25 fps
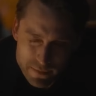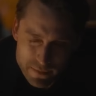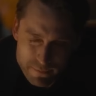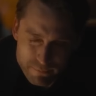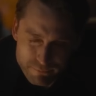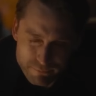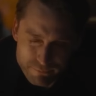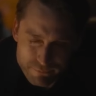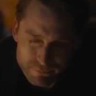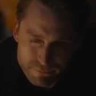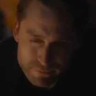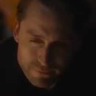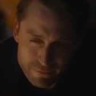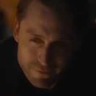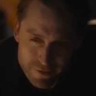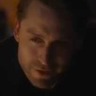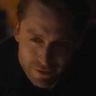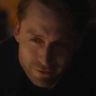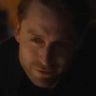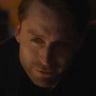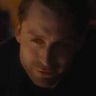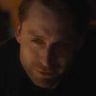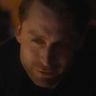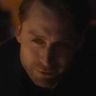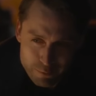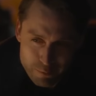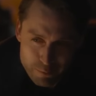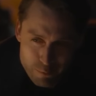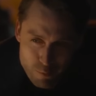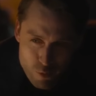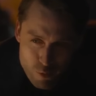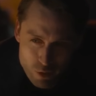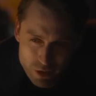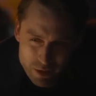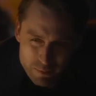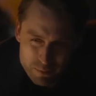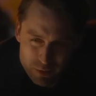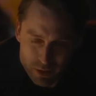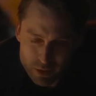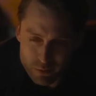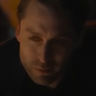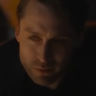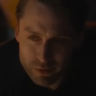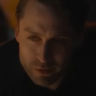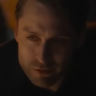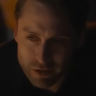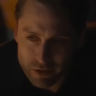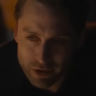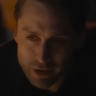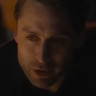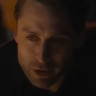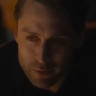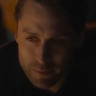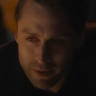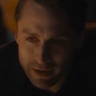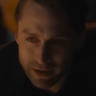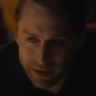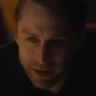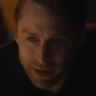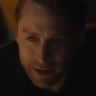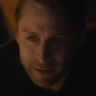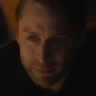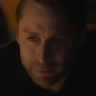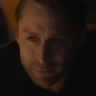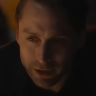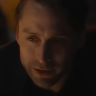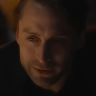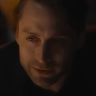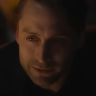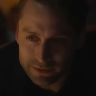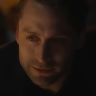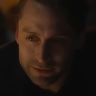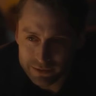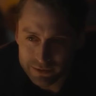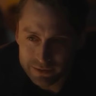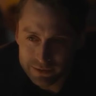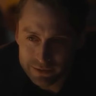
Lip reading: Roman rises in his father's estimation by securing a deal